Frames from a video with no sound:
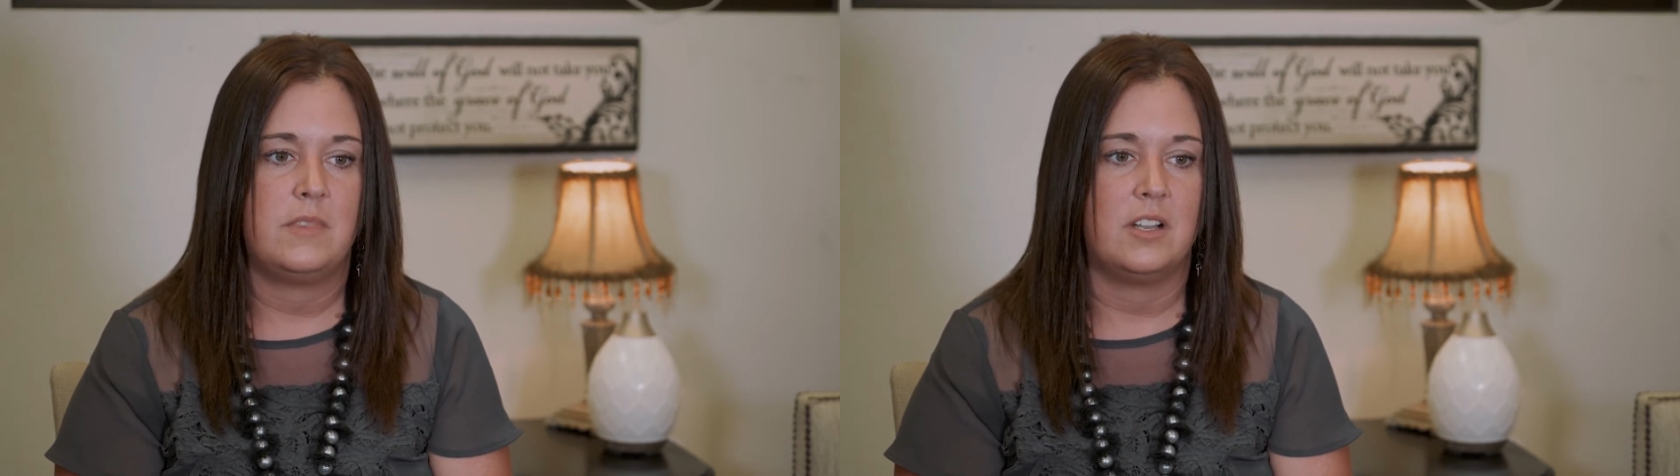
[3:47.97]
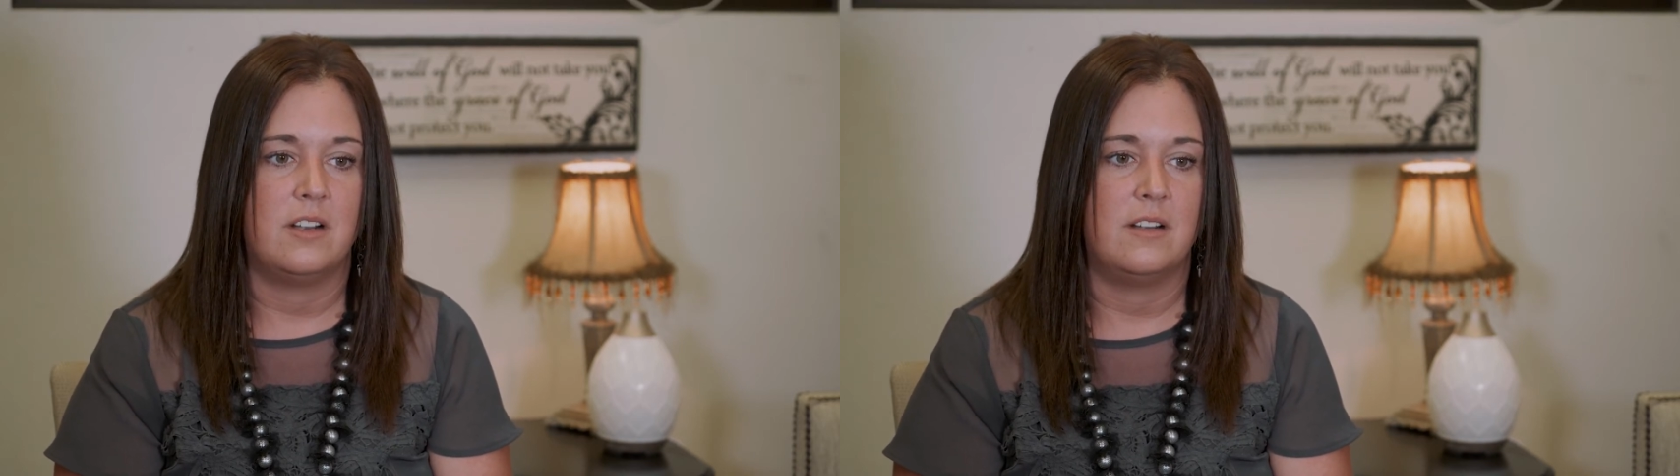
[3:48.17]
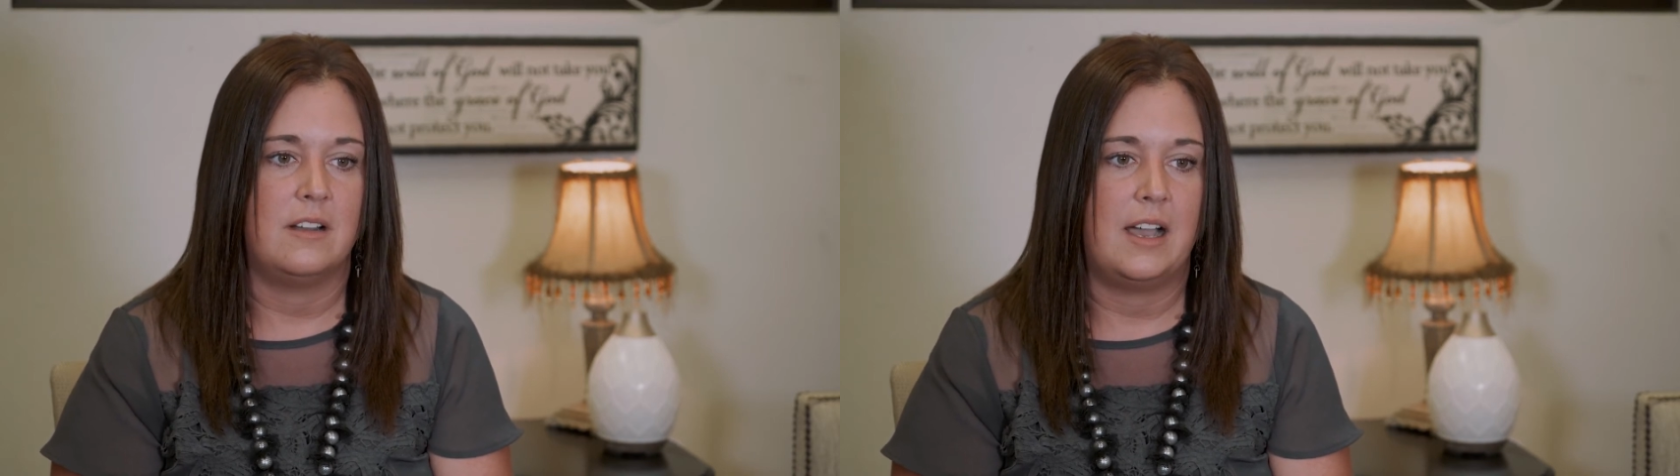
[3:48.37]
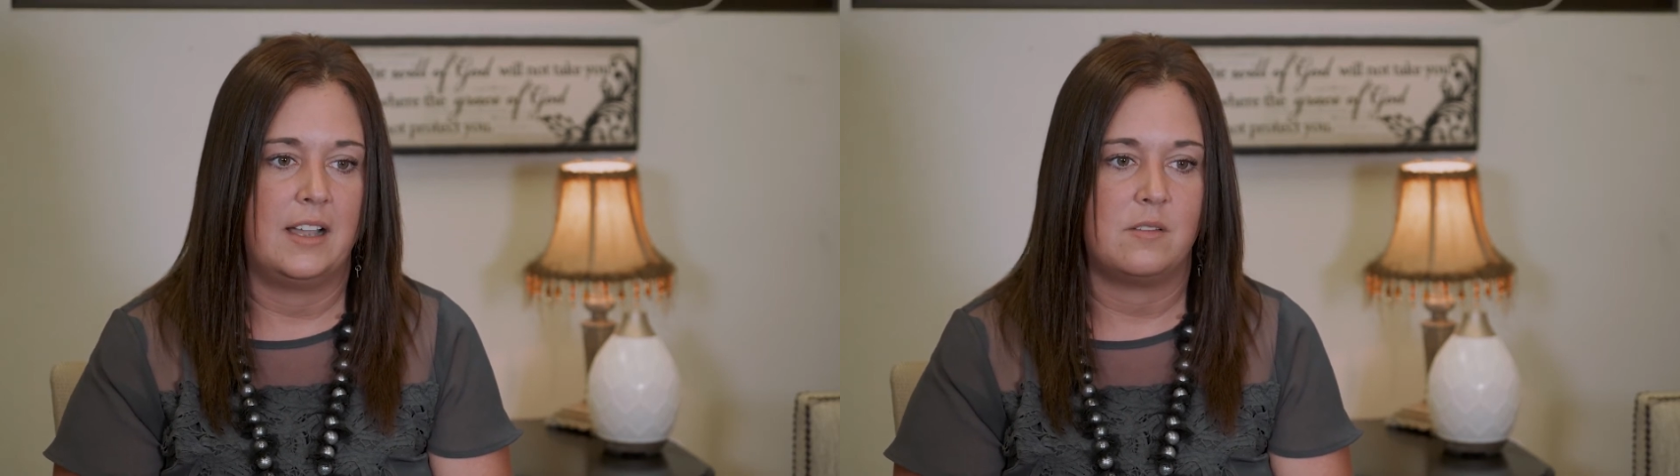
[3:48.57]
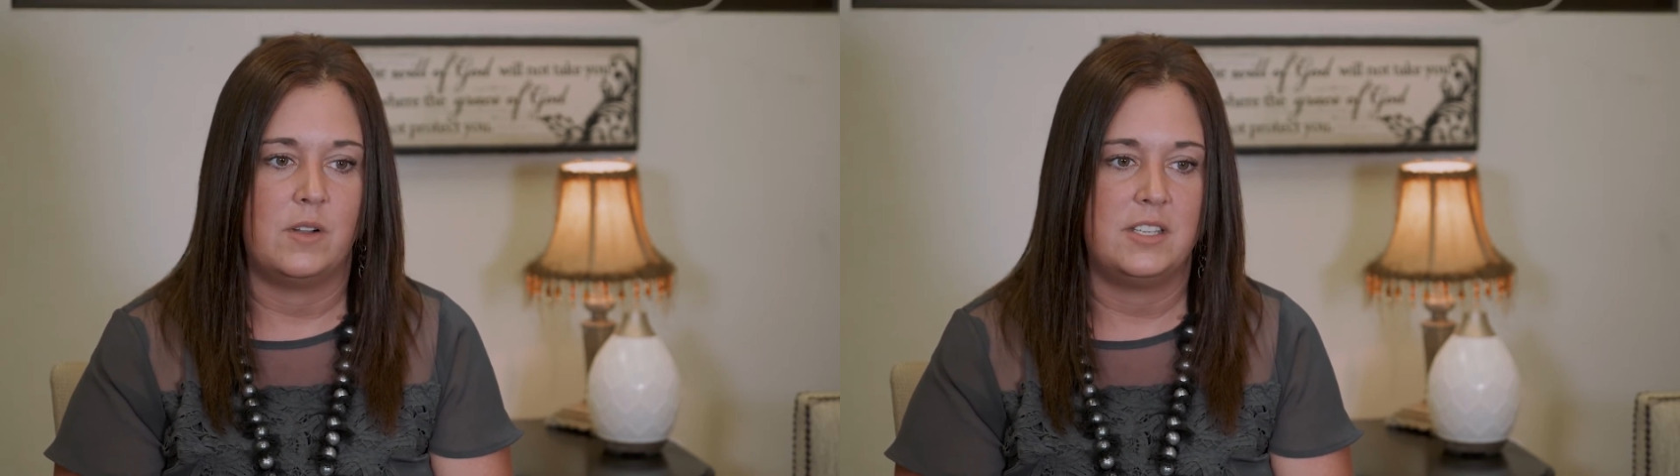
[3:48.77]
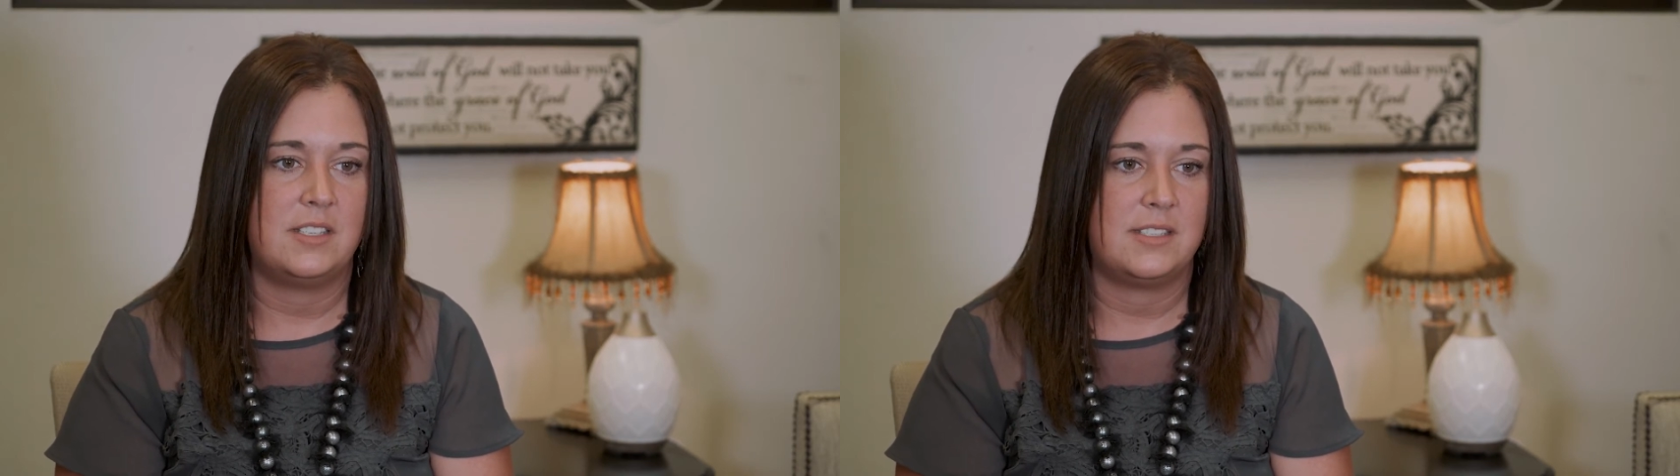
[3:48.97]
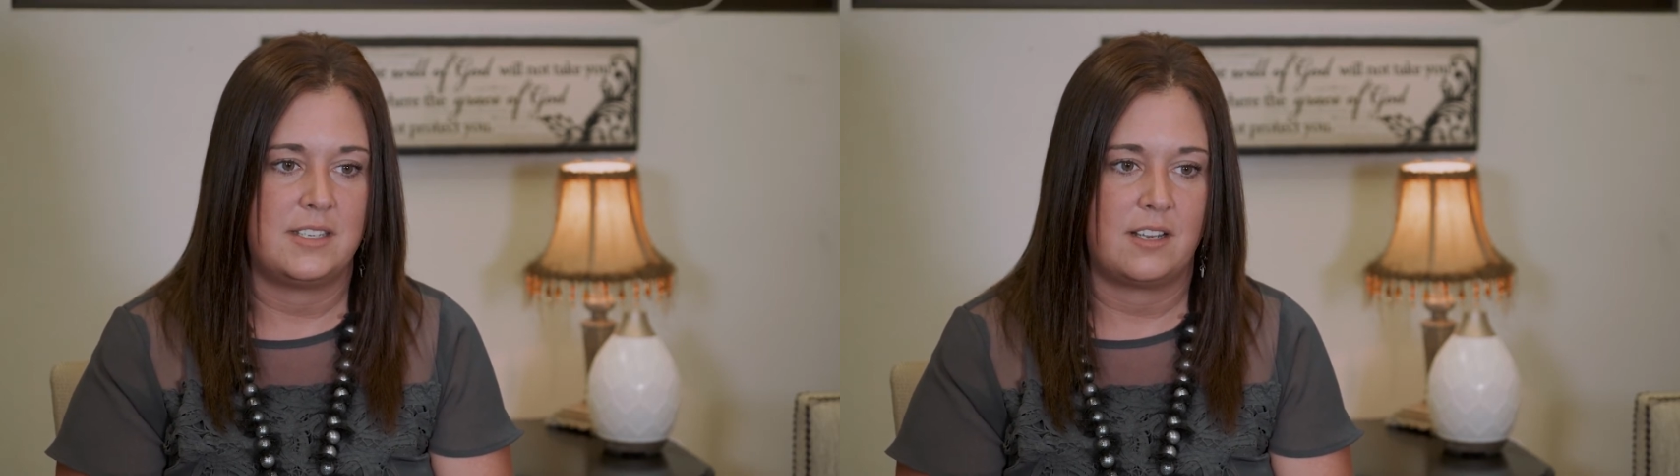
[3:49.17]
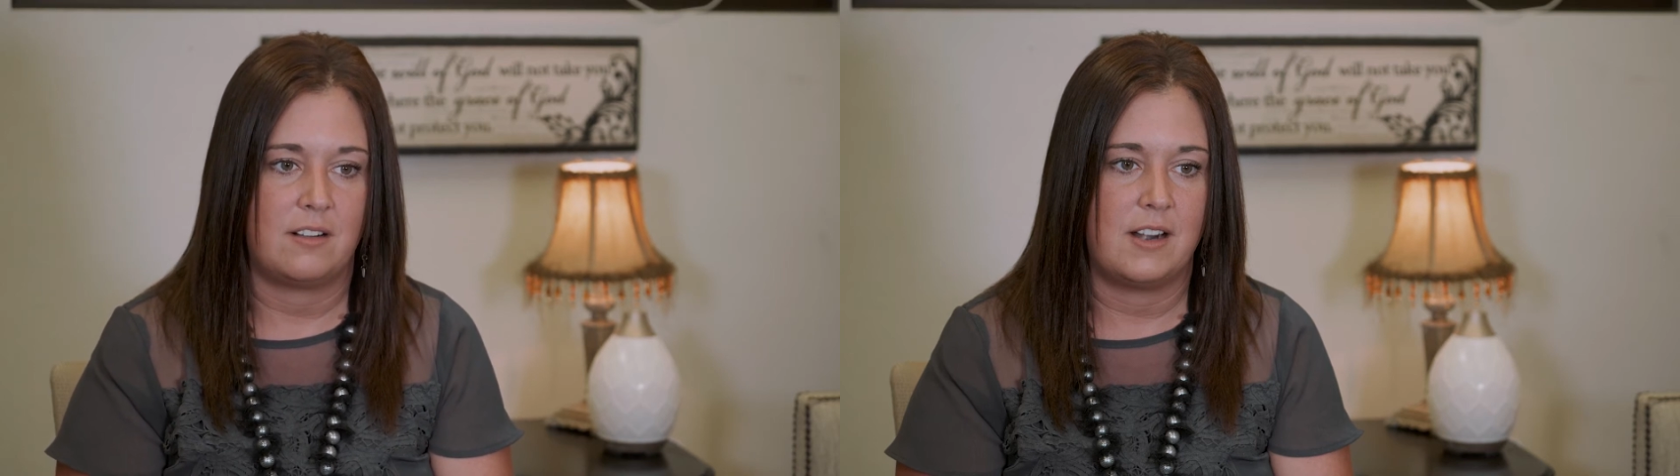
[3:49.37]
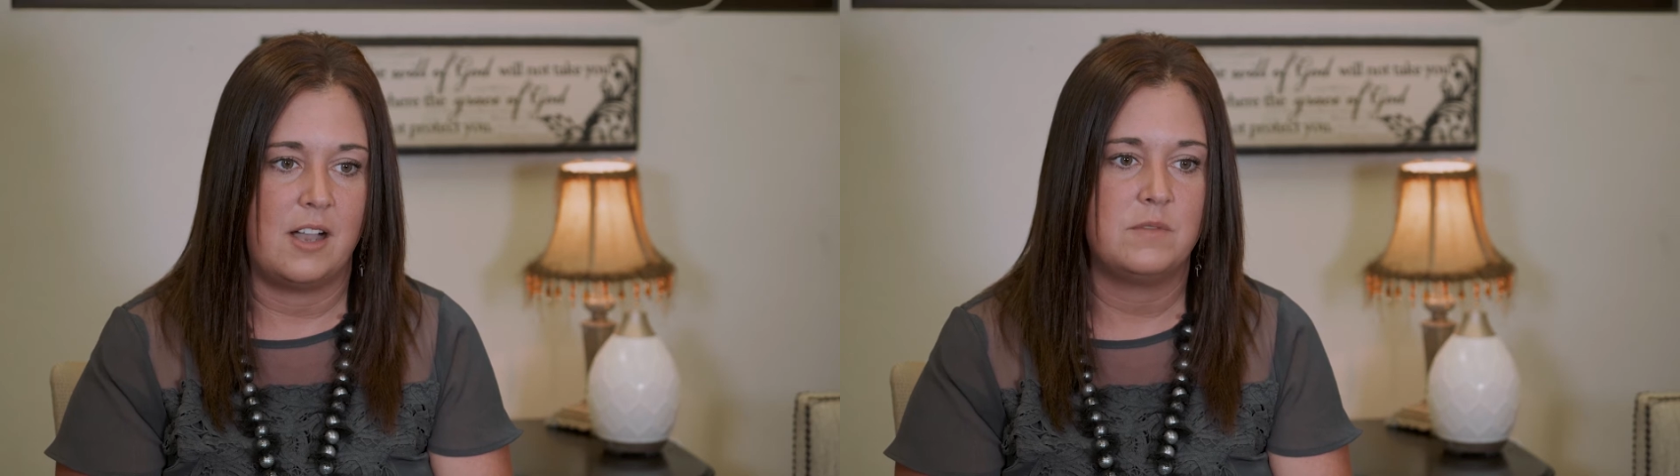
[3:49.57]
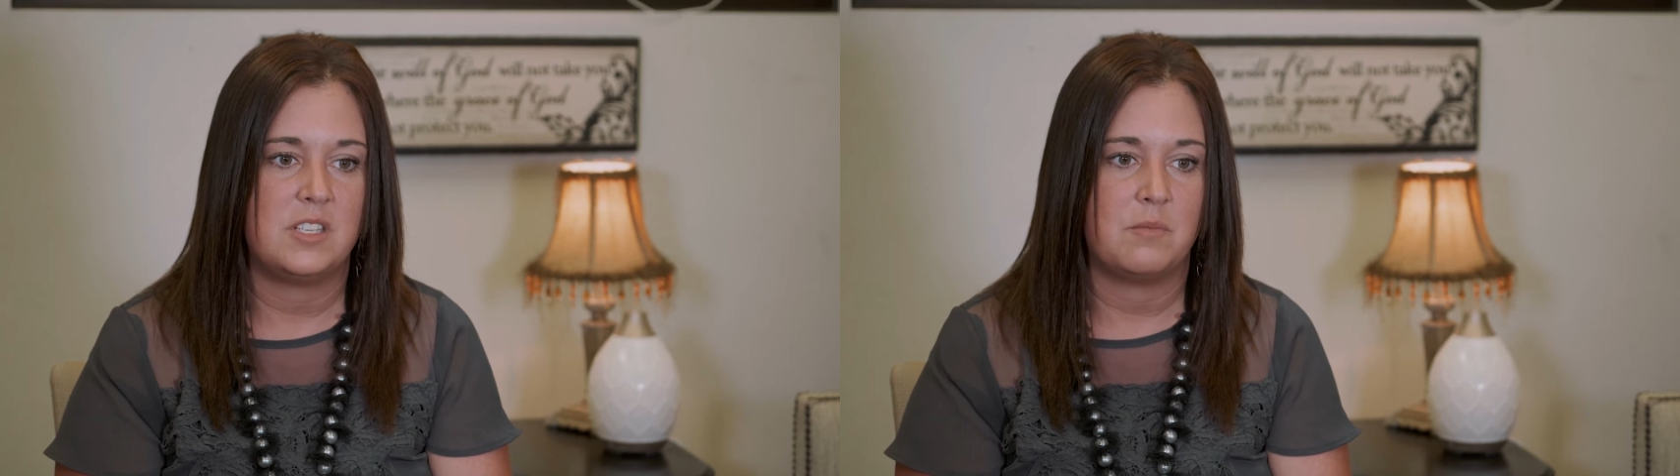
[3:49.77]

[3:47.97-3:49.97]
they're not going to stick around.